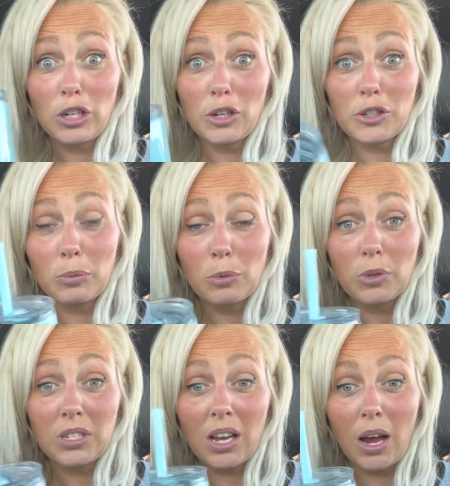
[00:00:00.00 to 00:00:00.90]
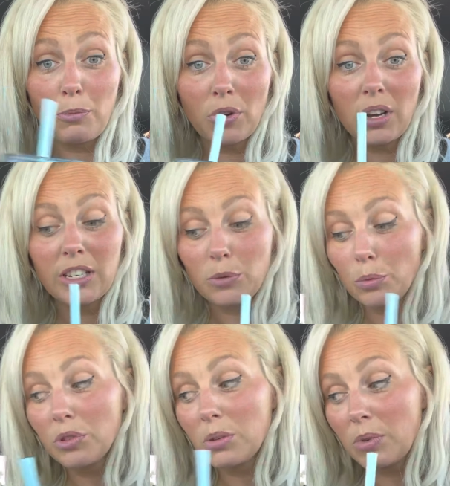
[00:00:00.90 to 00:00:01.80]
lots of water. I brought an iced
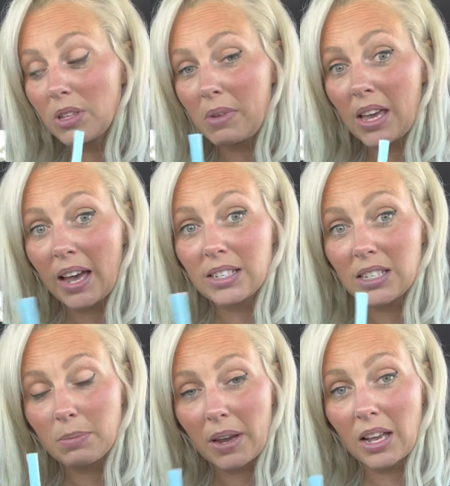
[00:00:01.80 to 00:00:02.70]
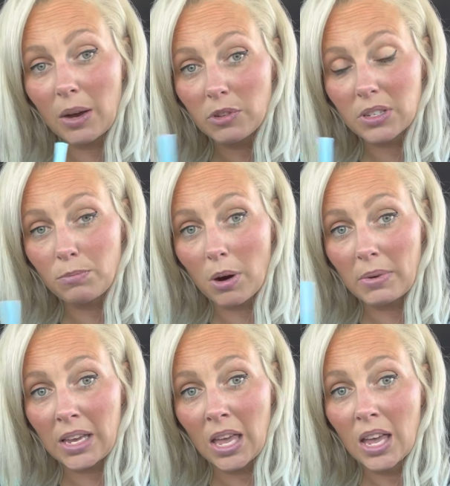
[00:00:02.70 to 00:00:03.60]
water with me, anticipating I was
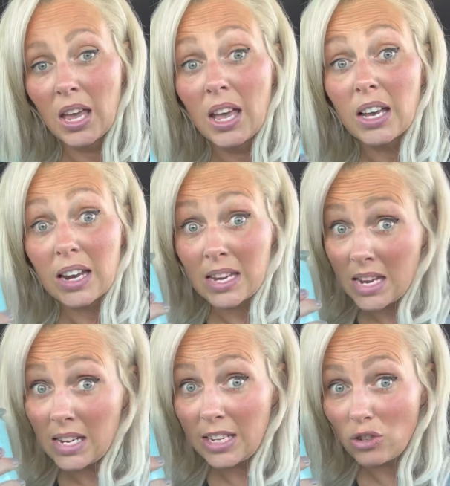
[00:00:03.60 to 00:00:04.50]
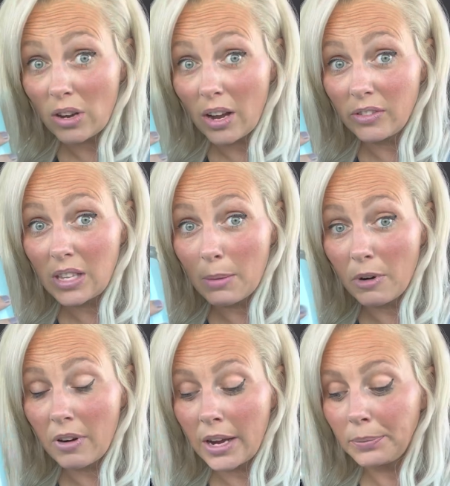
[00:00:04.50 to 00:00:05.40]
probably going to need it straight after the
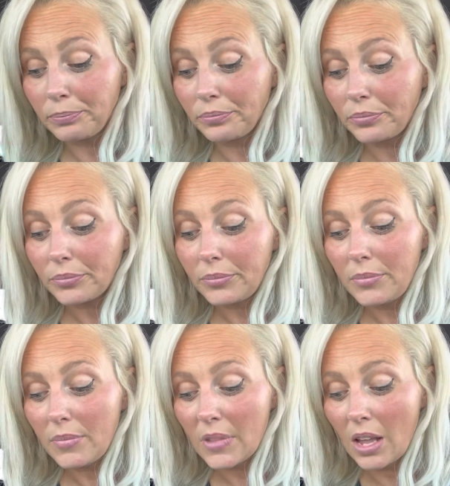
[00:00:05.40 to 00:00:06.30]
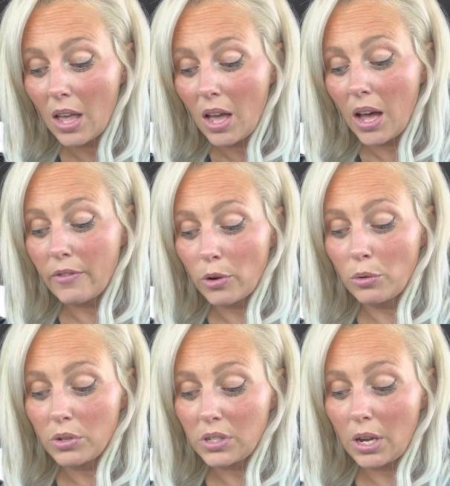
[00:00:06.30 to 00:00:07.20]
MRI. I've
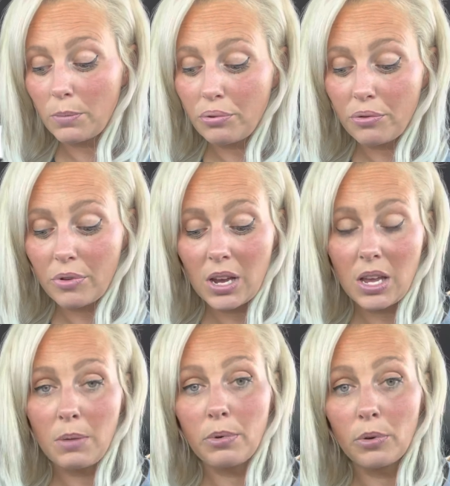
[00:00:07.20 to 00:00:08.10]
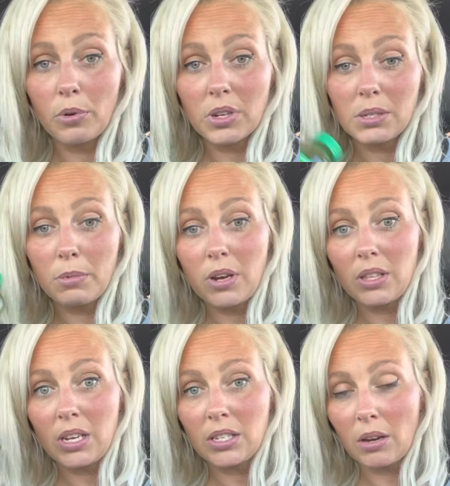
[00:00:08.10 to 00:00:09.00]
also pre-bought a
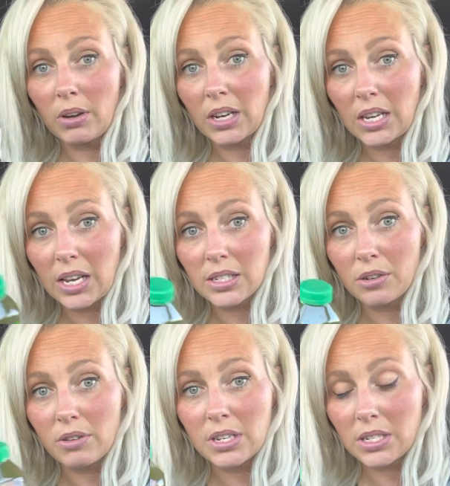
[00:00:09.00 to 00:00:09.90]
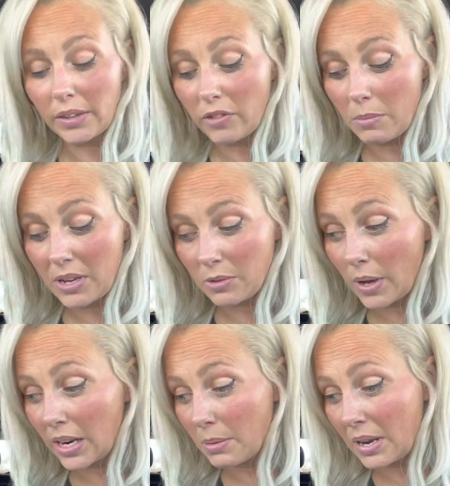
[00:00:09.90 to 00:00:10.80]
smoothie, so I'm going to get some green stuff in me as
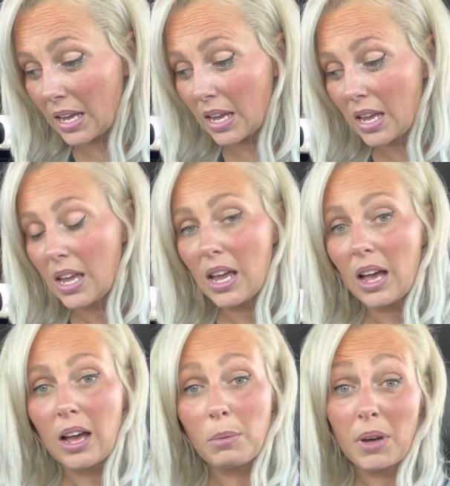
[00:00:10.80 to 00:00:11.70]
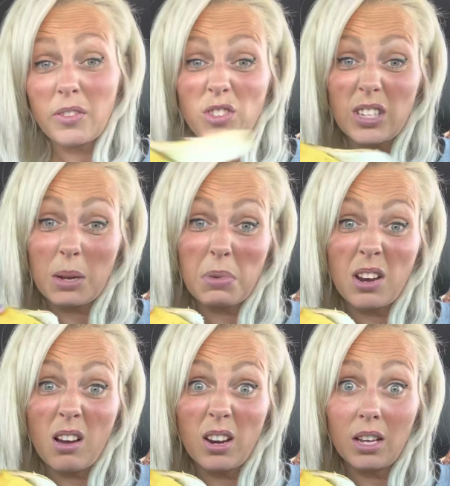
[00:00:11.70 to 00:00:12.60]
well in a minute, and I've just had a
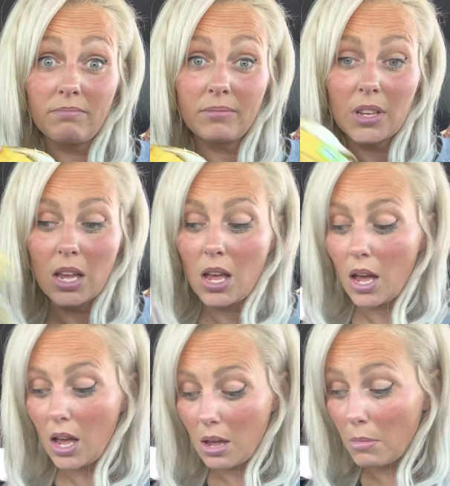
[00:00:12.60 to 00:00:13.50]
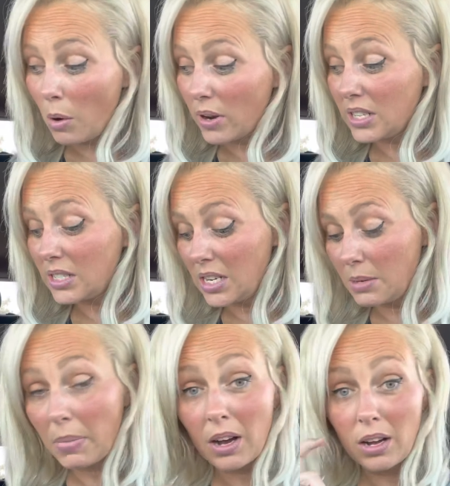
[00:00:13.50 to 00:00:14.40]
banana, and a
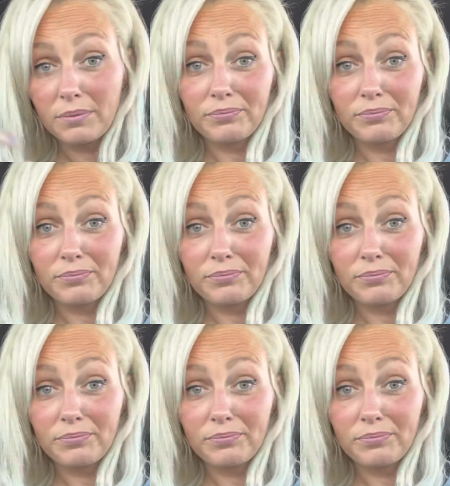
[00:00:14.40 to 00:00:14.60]
seed bar,